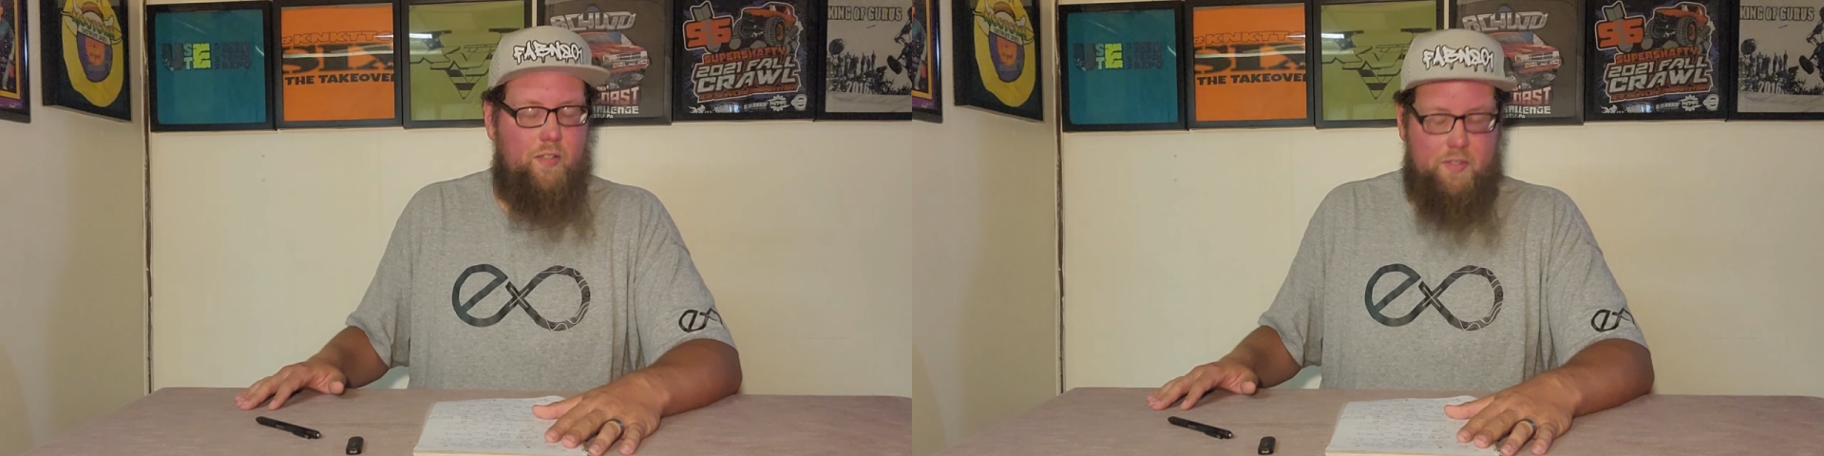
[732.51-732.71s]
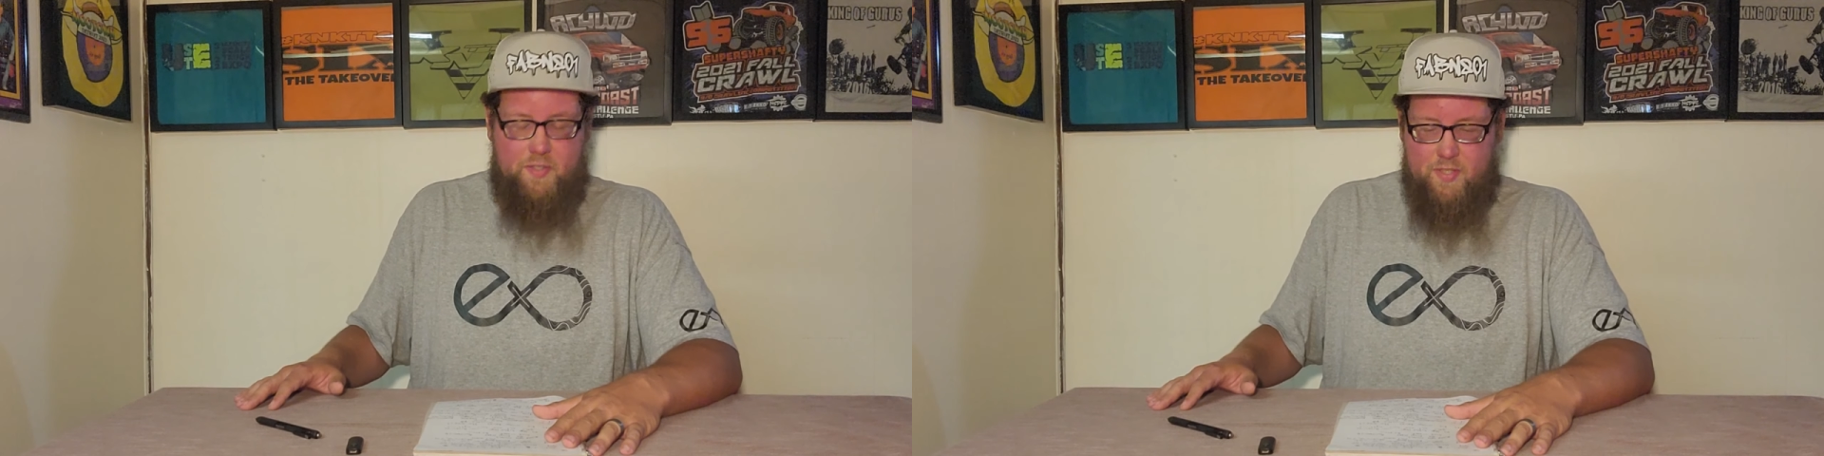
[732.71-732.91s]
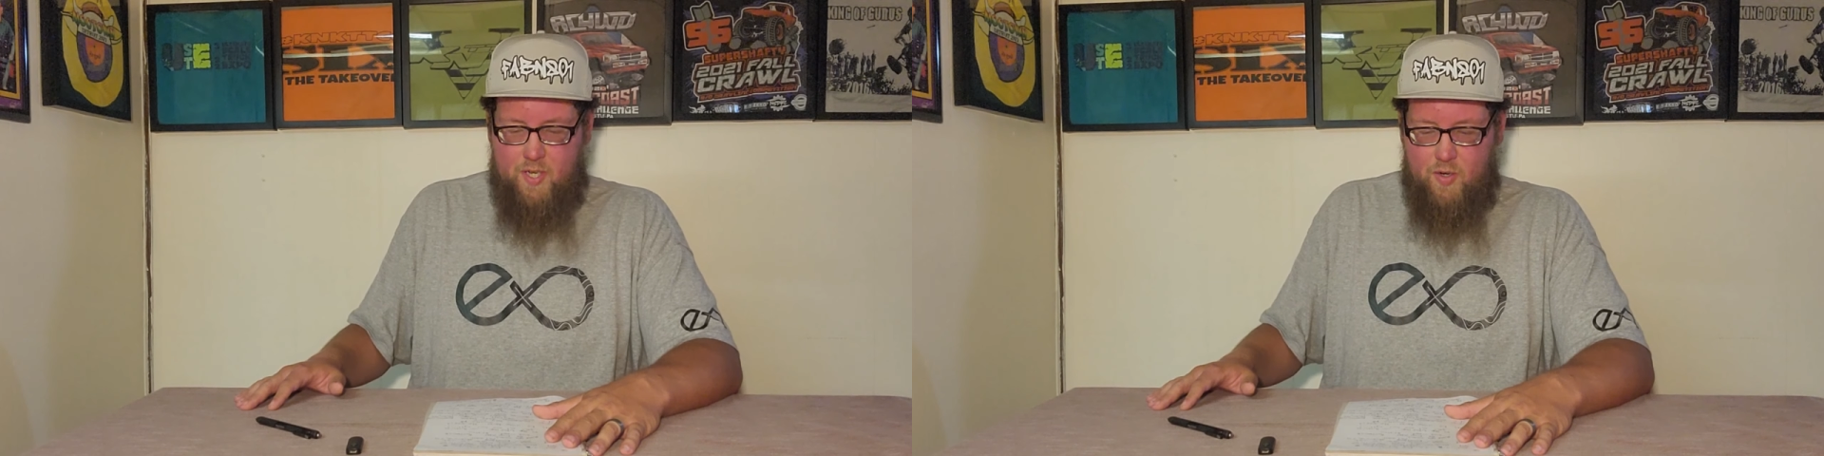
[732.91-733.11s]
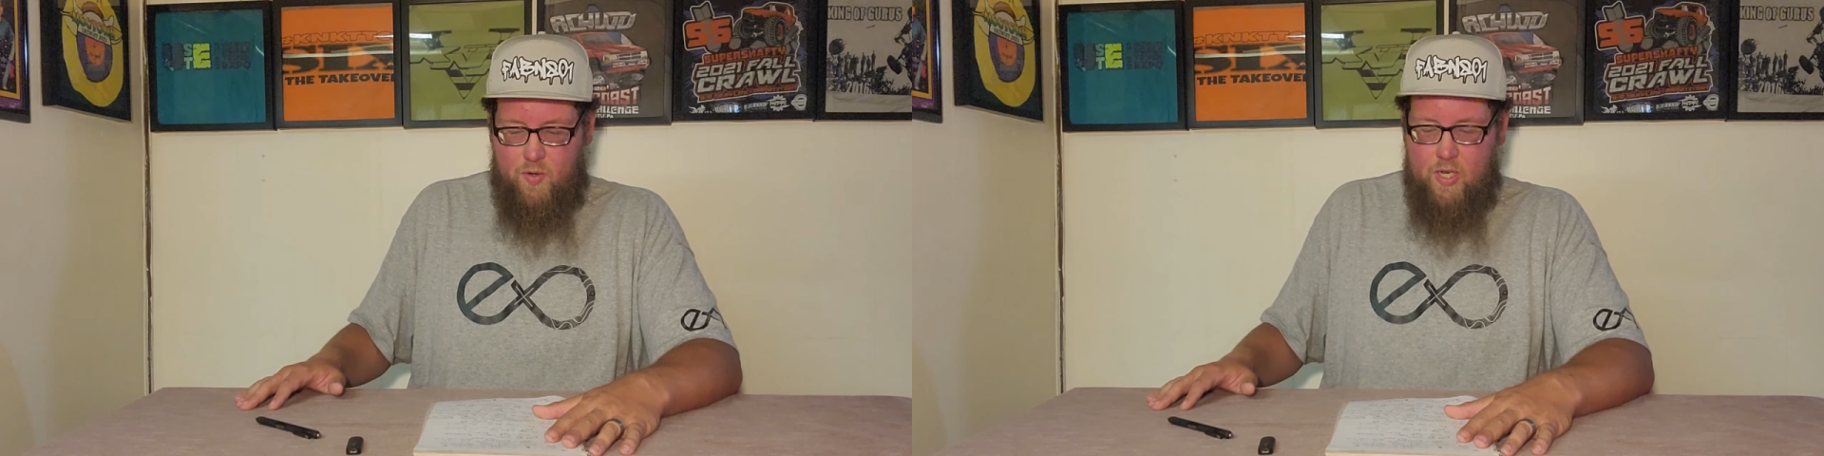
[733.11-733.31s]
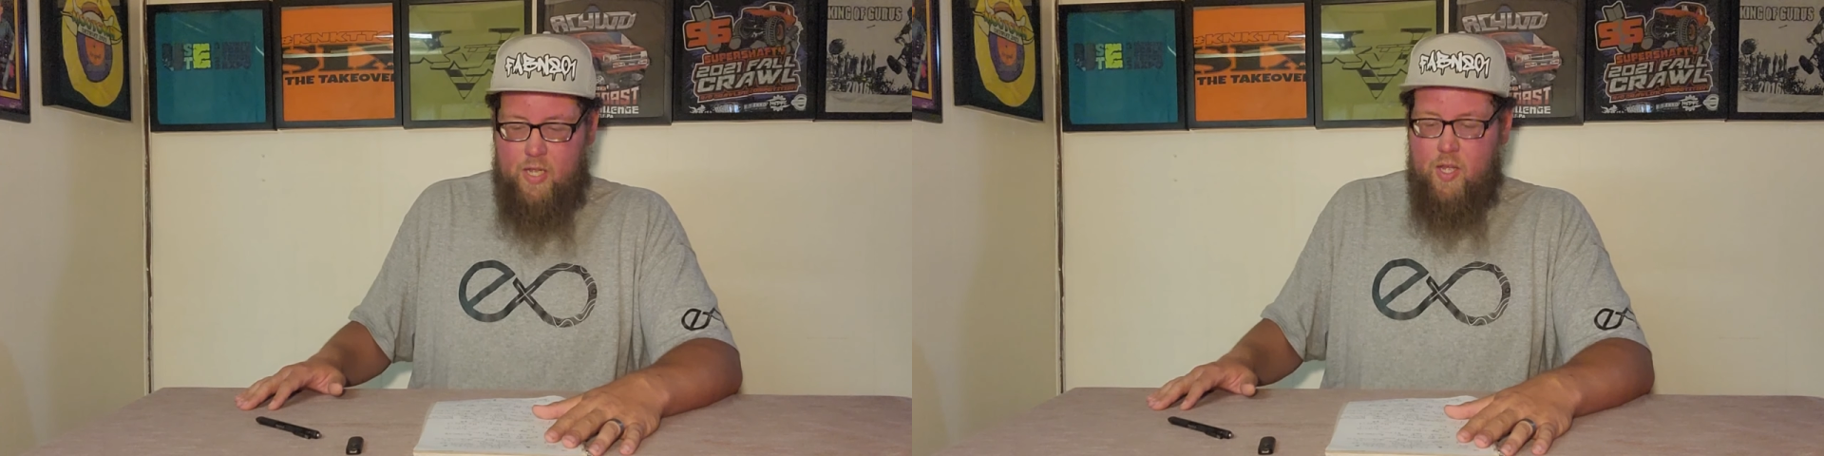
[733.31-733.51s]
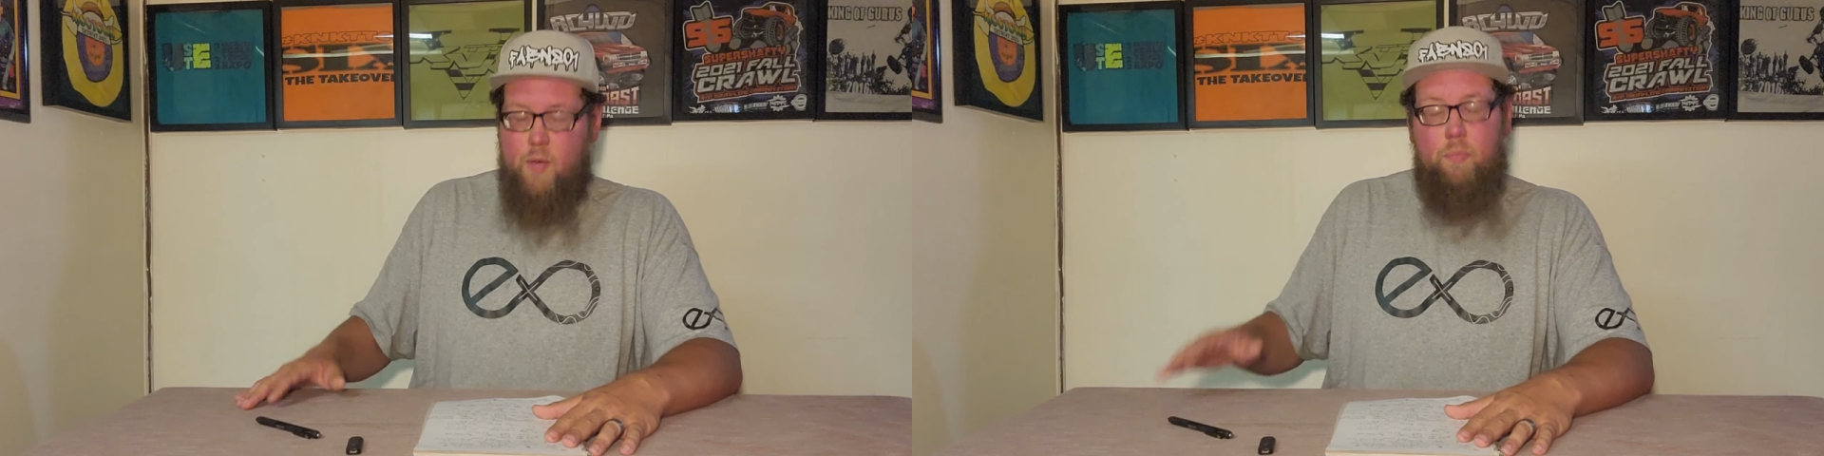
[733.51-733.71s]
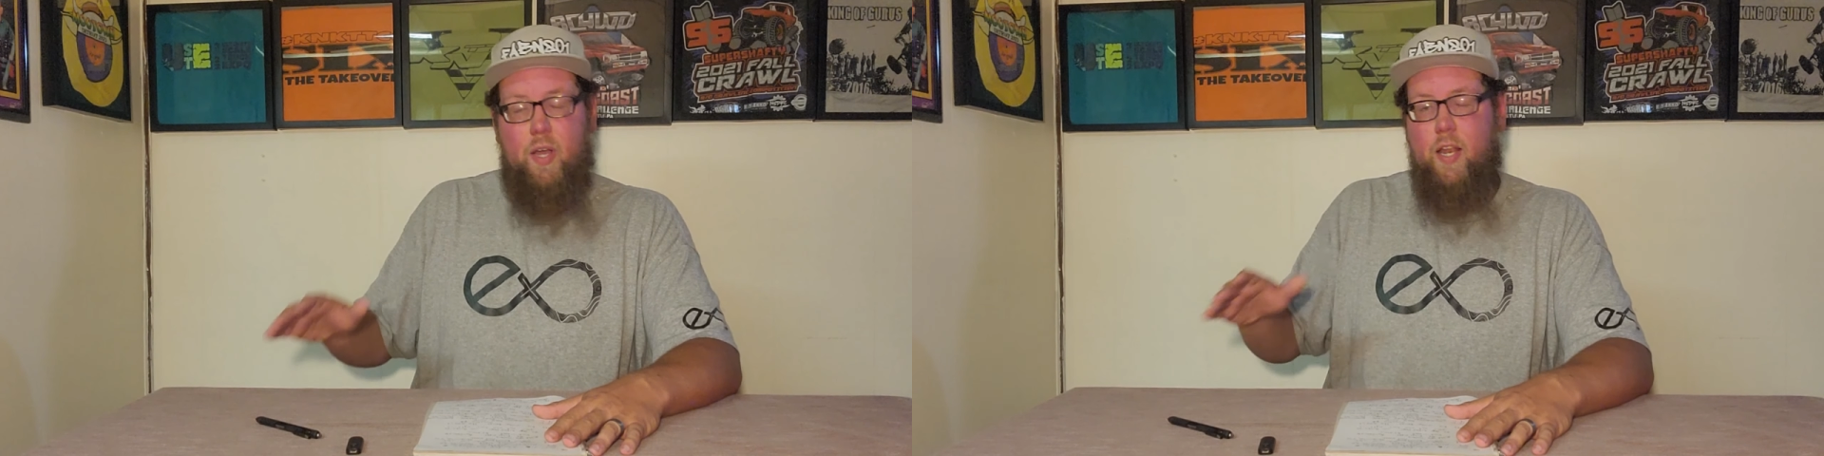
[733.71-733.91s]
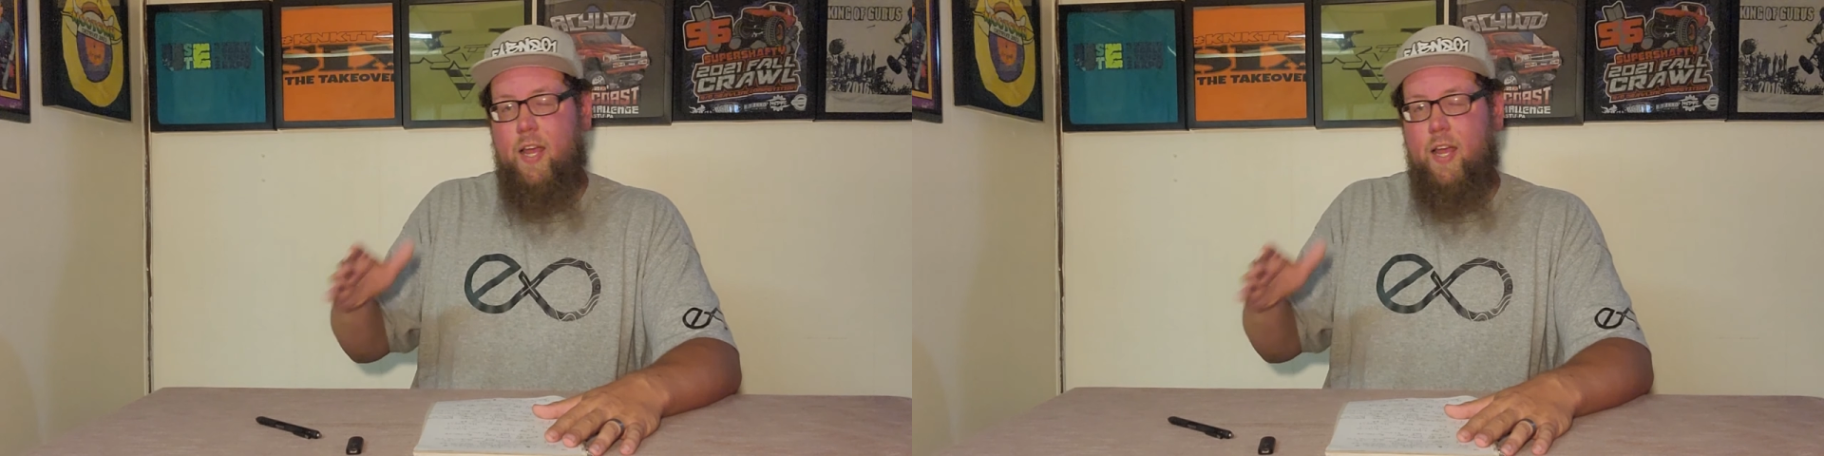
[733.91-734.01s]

So, but